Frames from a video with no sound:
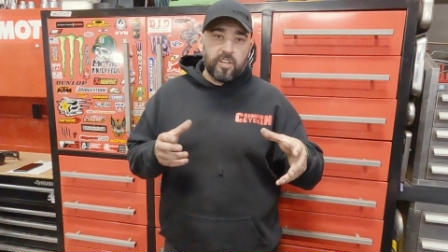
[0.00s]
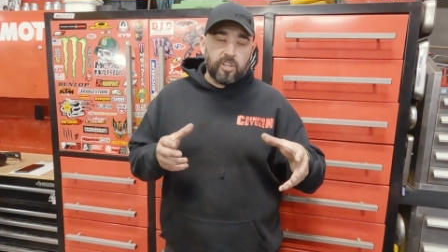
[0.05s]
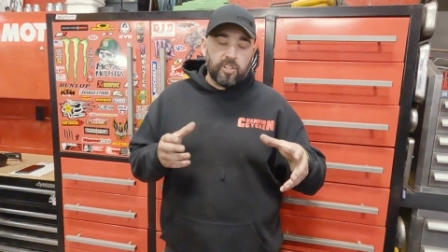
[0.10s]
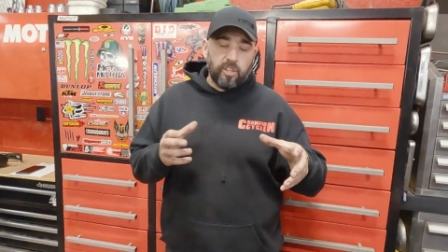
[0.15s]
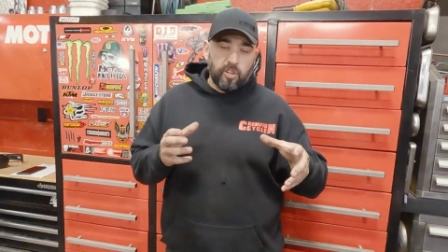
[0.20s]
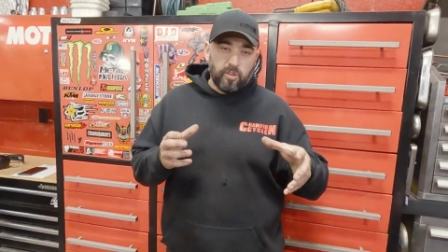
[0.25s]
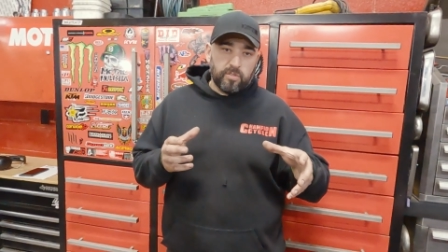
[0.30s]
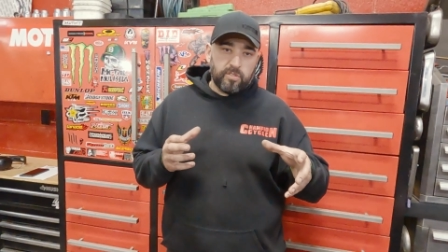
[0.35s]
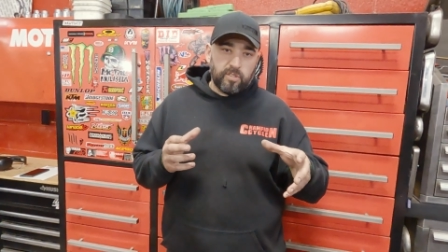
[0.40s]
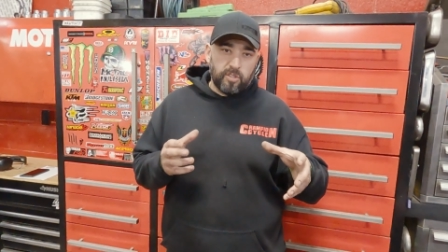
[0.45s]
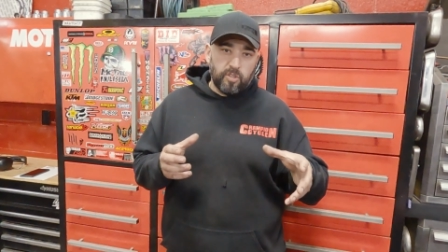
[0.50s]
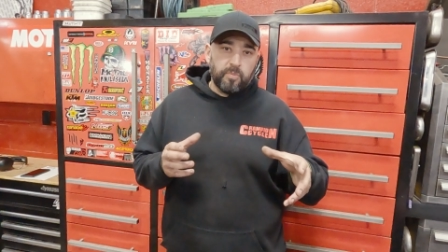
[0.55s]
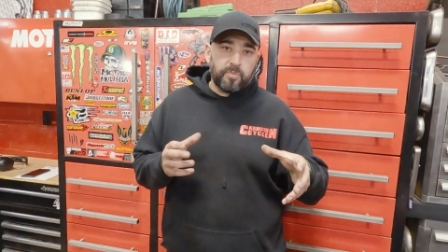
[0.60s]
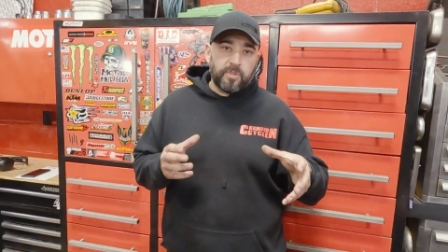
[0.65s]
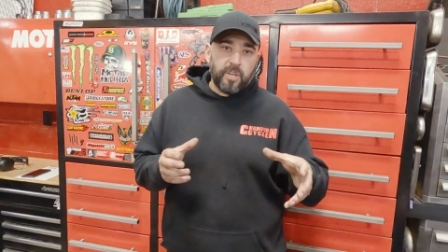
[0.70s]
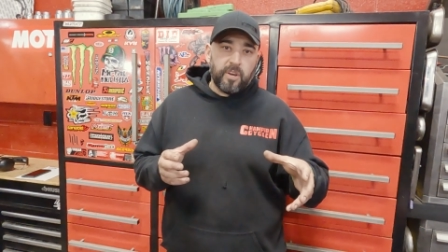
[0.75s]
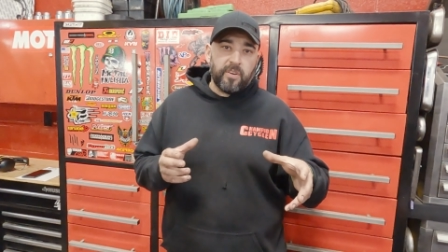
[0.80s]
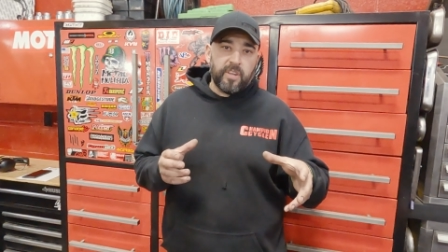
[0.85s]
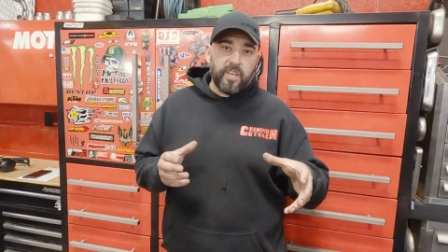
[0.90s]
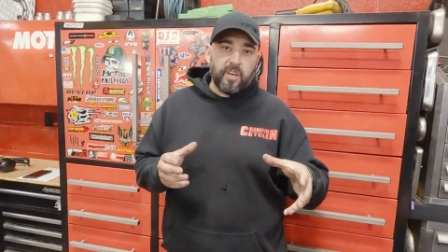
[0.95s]
closed
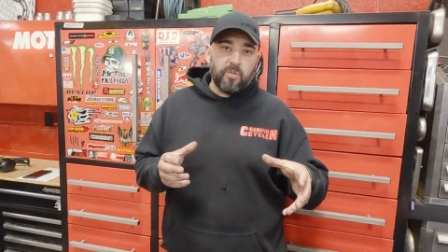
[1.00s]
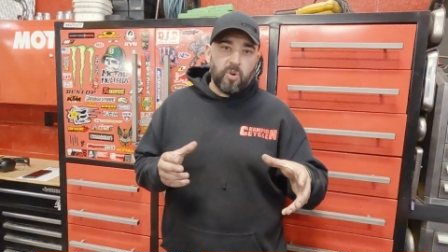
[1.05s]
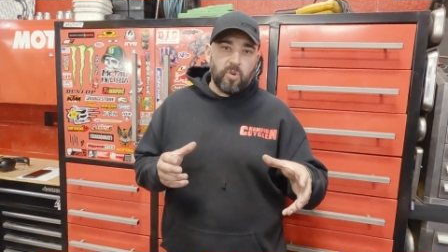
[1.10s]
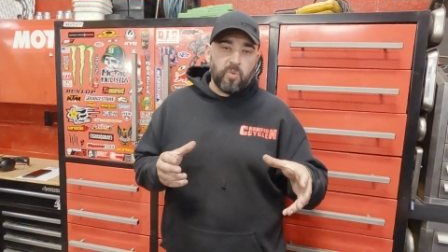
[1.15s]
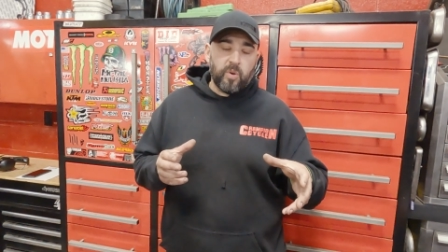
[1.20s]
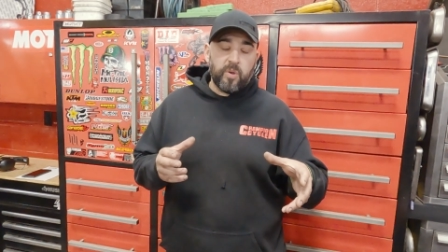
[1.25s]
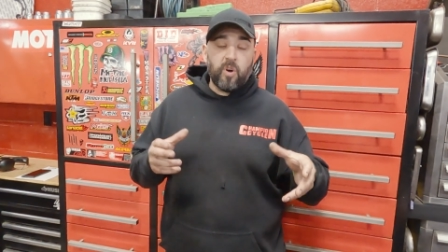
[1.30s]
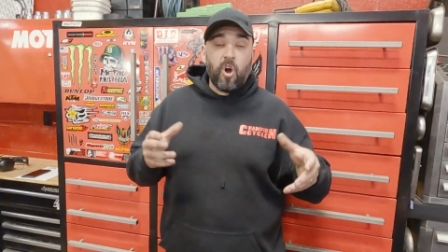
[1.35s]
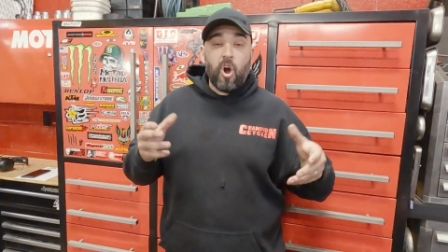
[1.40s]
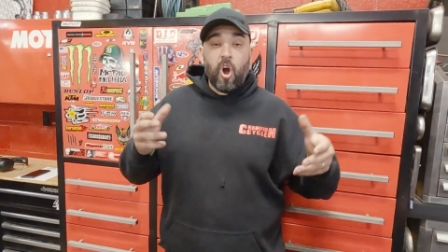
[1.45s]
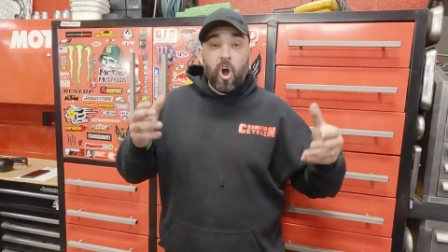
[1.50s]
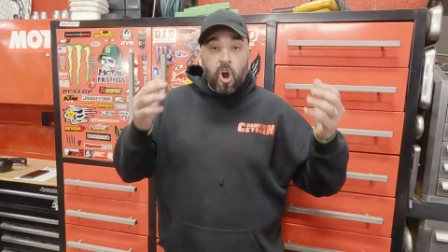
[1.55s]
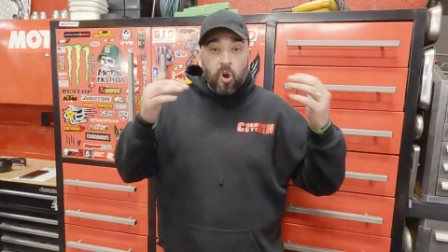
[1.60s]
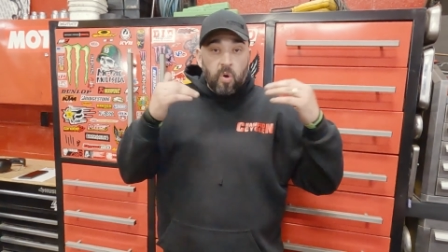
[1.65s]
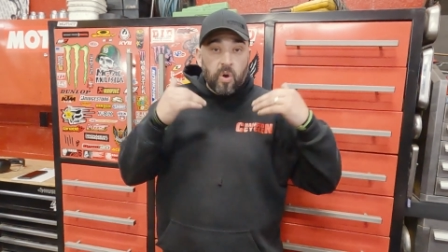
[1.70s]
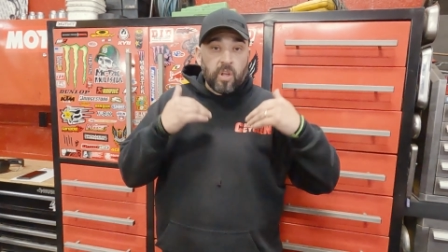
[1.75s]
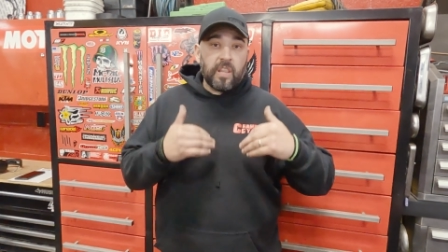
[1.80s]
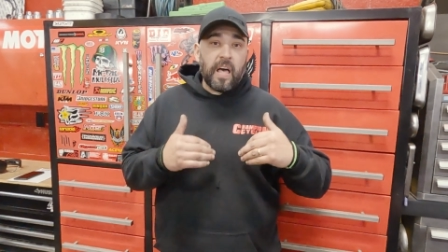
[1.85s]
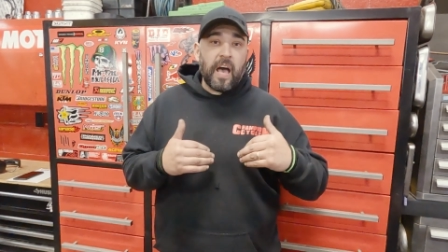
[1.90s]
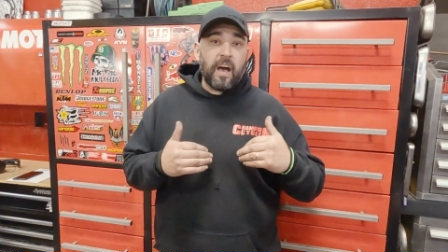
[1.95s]
looped area where we
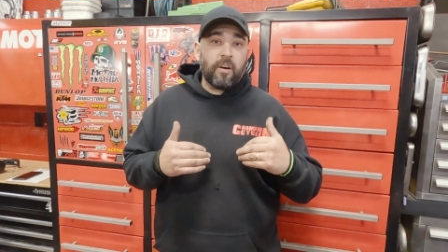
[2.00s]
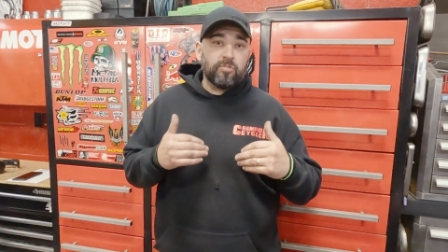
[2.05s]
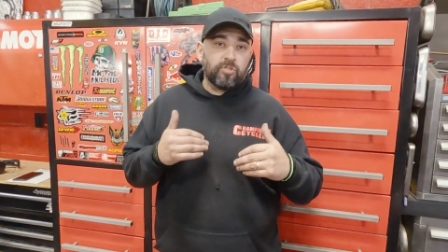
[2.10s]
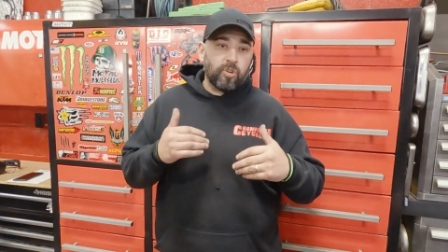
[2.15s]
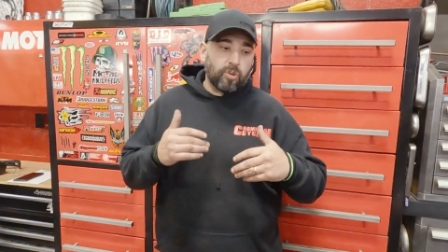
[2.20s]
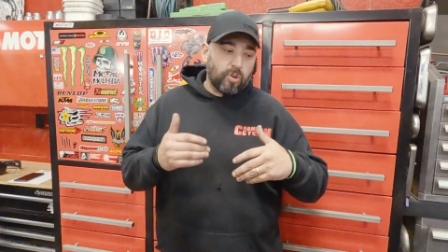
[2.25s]
are allowed